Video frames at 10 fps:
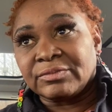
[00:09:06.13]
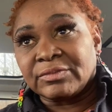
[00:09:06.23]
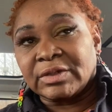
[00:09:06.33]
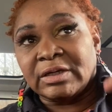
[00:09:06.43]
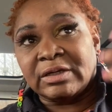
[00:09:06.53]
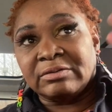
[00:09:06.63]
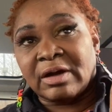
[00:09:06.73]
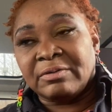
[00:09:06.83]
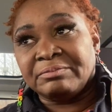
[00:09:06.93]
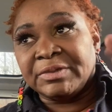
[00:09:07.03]
And
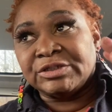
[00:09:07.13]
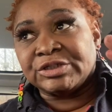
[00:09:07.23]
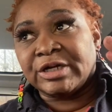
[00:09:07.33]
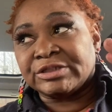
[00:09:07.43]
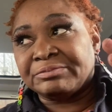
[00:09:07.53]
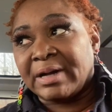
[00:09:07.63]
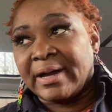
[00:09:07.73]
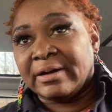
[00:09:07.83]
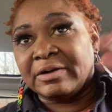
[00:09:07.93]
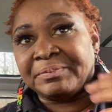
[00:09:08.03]
me judging my
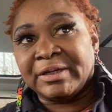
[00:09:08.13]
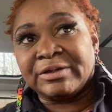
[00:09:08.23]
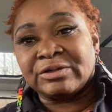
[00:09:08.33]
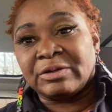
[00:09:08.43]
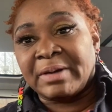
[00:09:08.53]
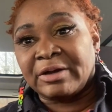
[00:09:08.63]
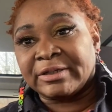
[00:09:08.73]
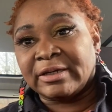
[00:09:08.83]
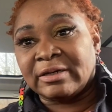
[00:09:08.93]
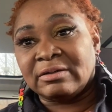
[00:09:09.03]
opinion about
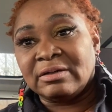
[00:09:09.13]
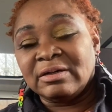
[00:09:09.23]
Gayle,